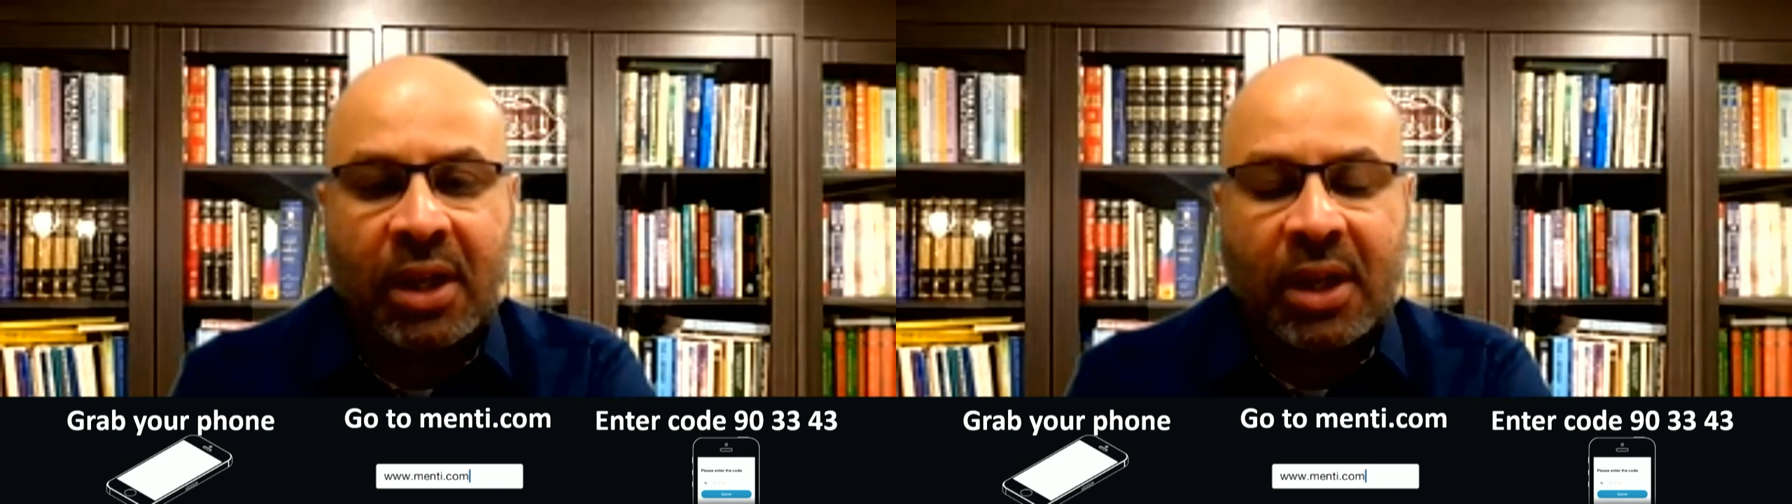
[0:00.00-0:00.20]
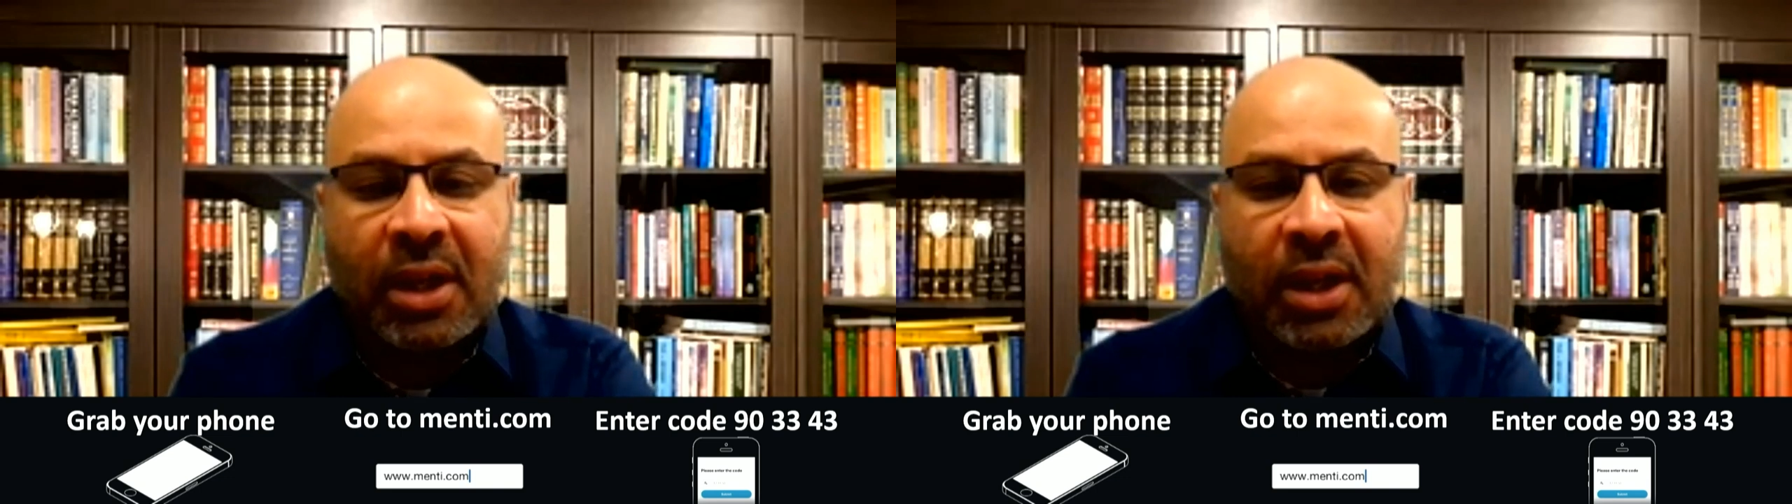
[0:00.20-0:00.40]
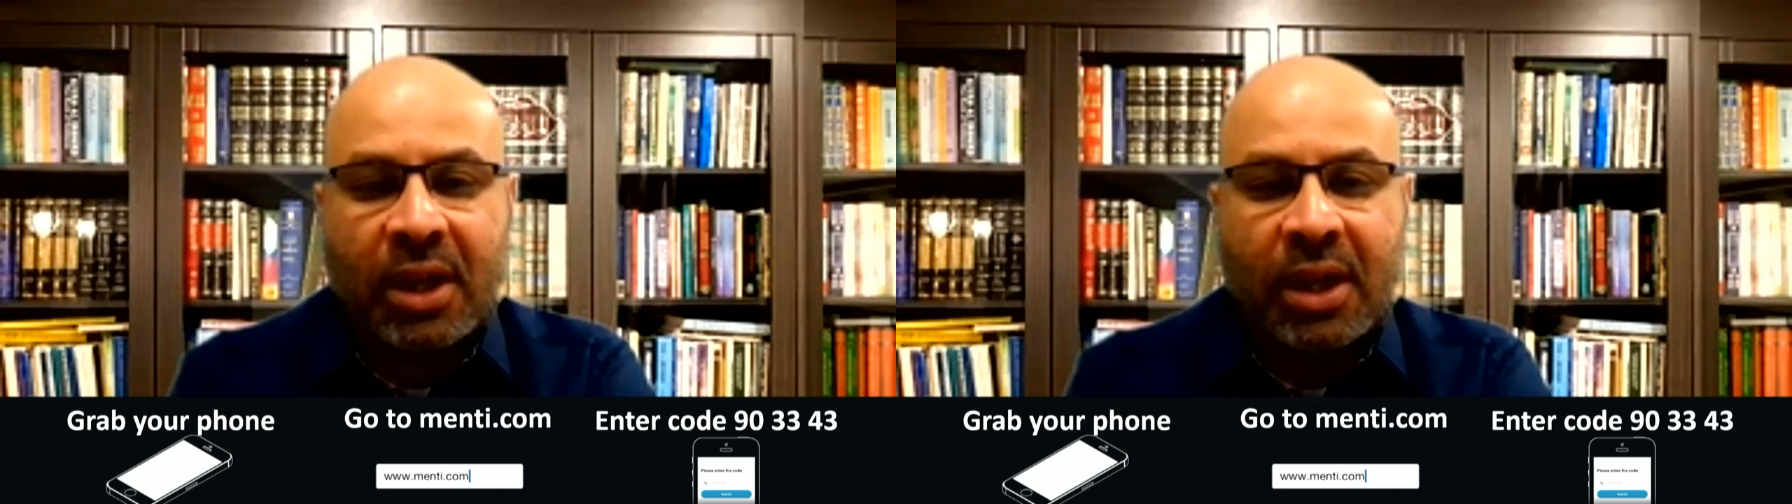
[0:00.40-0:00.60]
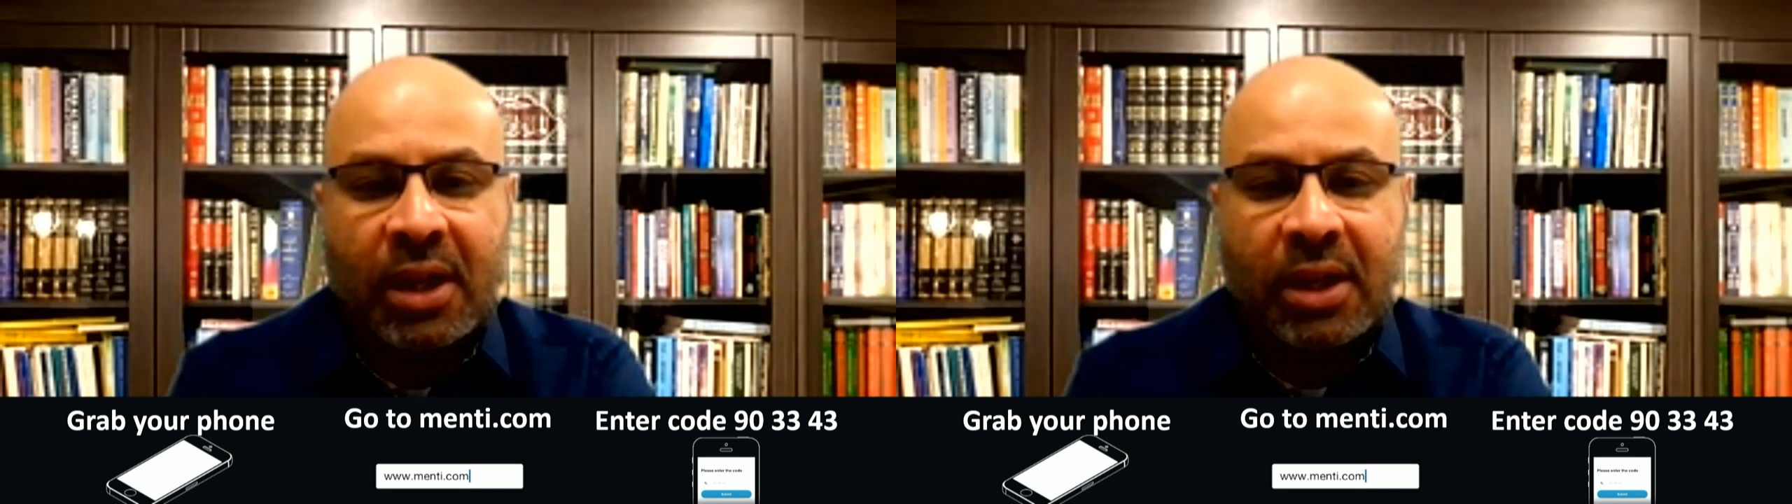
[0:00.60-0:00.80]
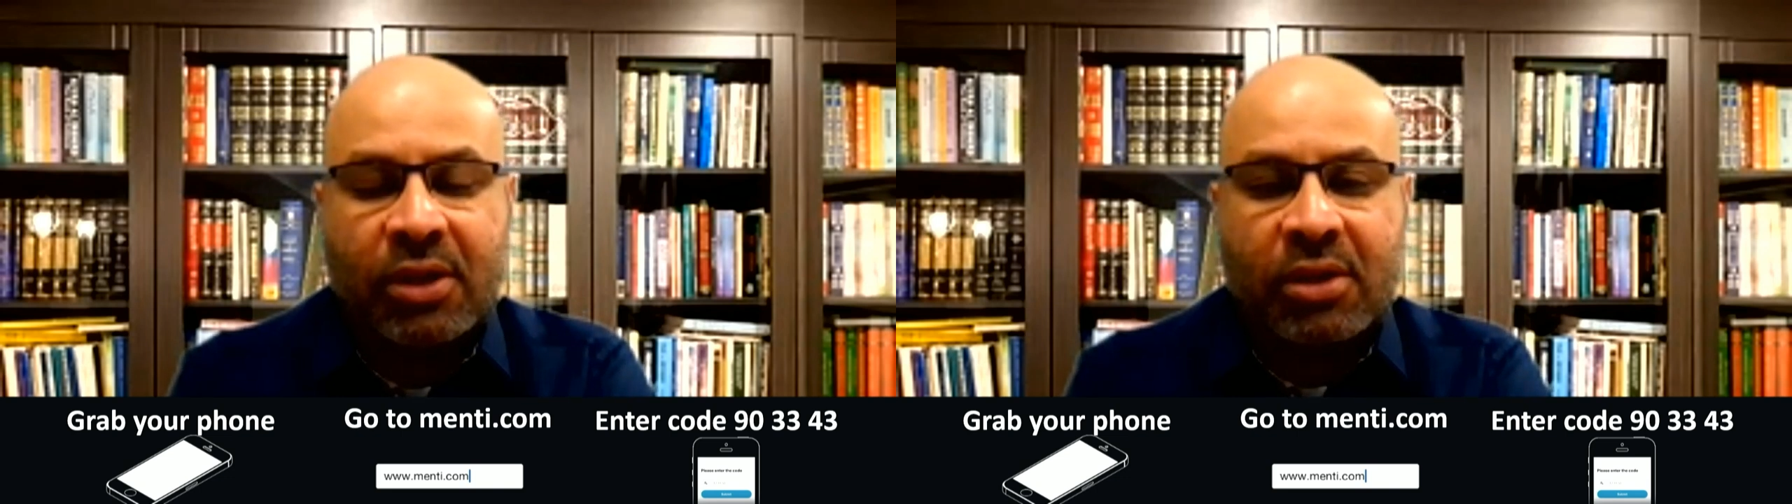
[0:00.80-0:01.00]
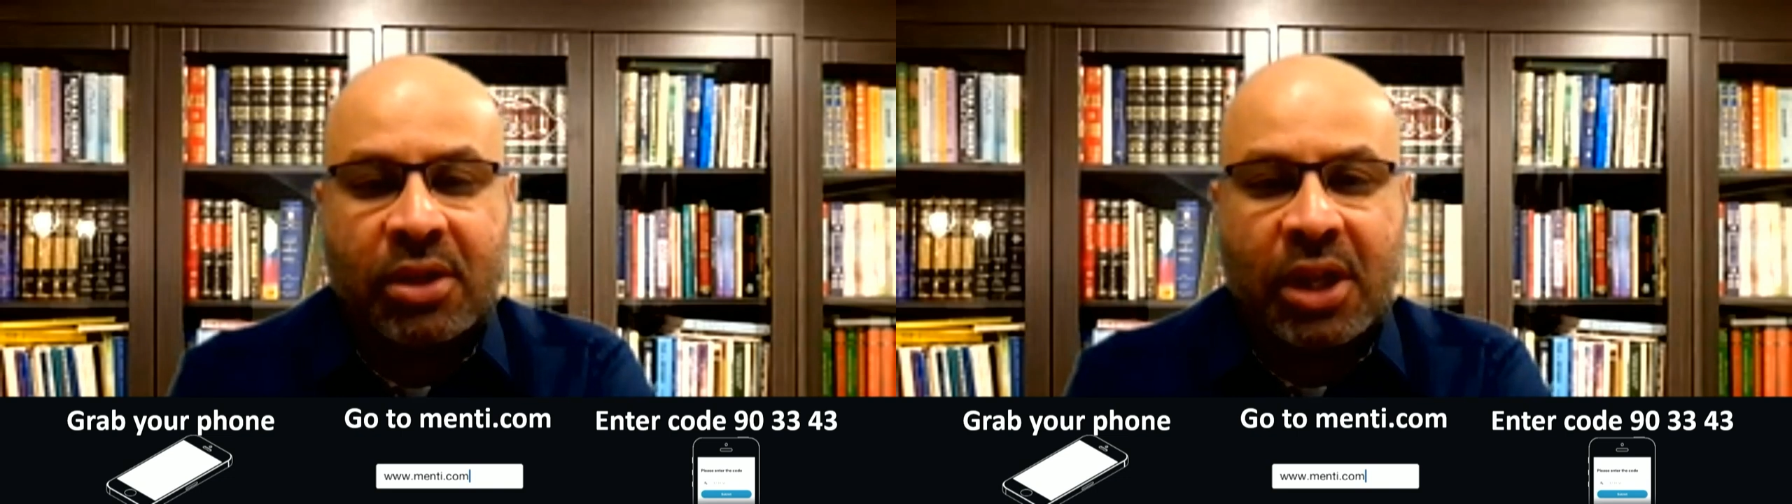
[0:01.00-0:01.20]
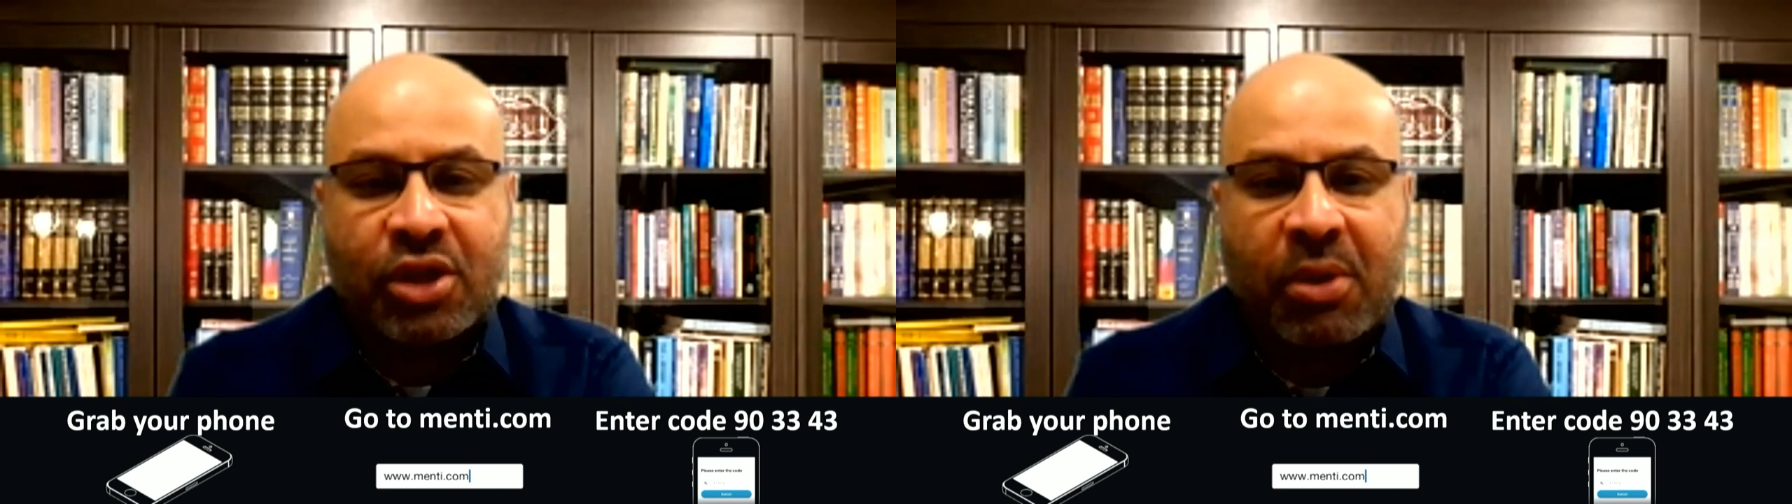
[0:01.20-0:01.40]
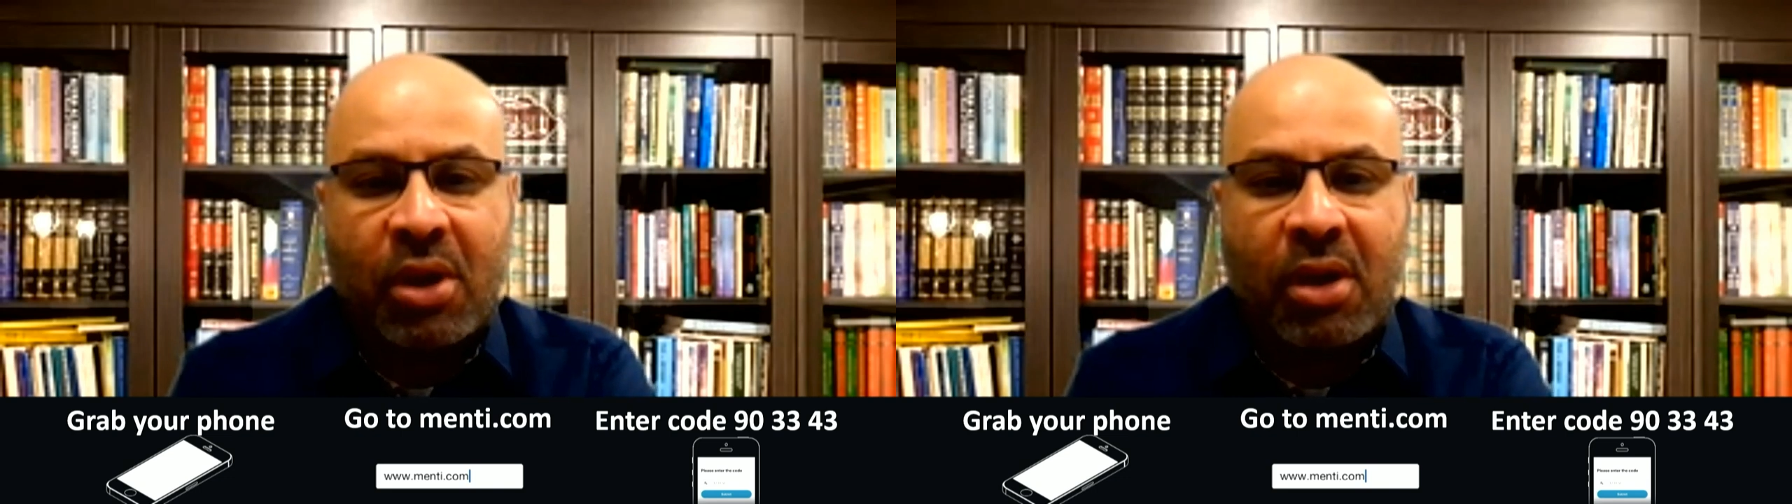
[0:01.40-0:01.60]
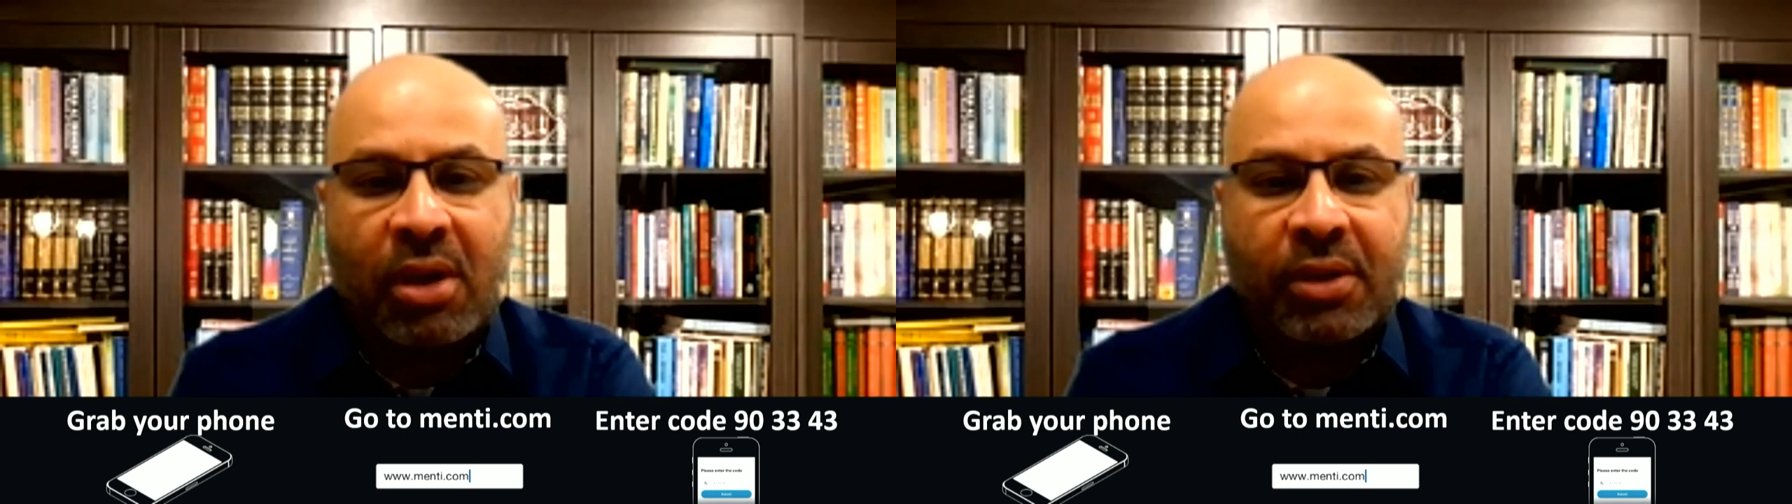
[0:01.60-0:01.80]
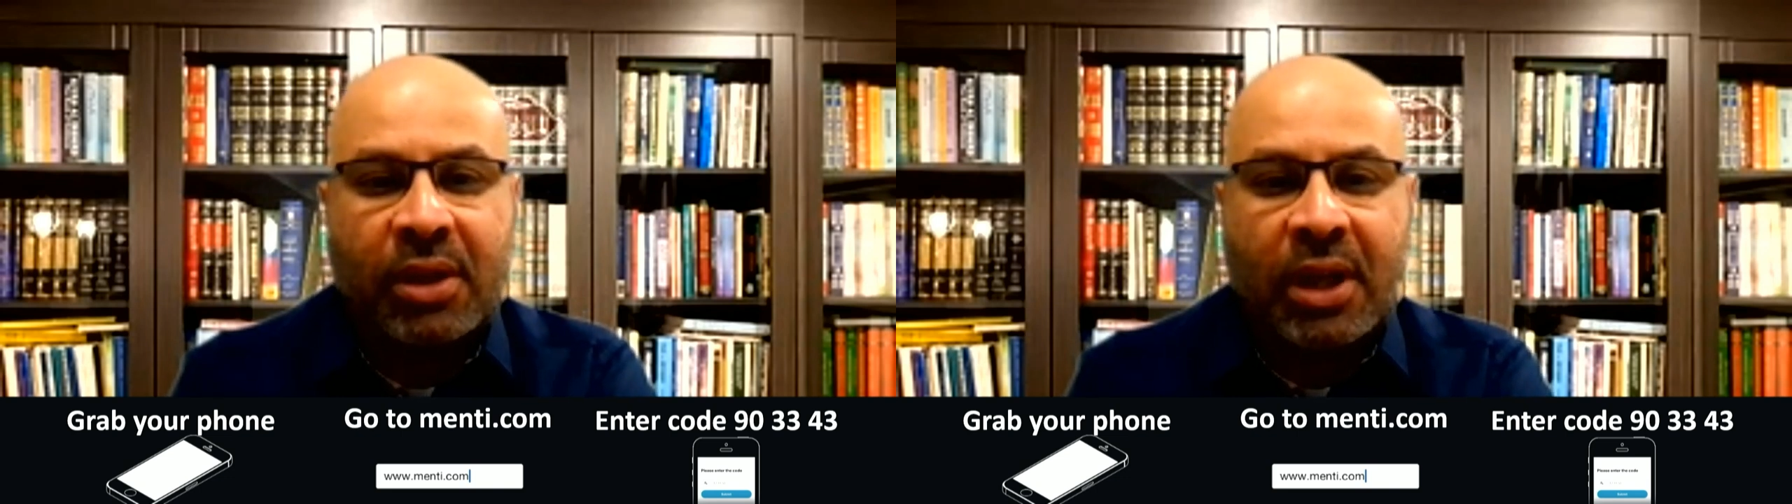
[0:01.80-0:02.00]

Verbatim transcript: uh, you know, touch upon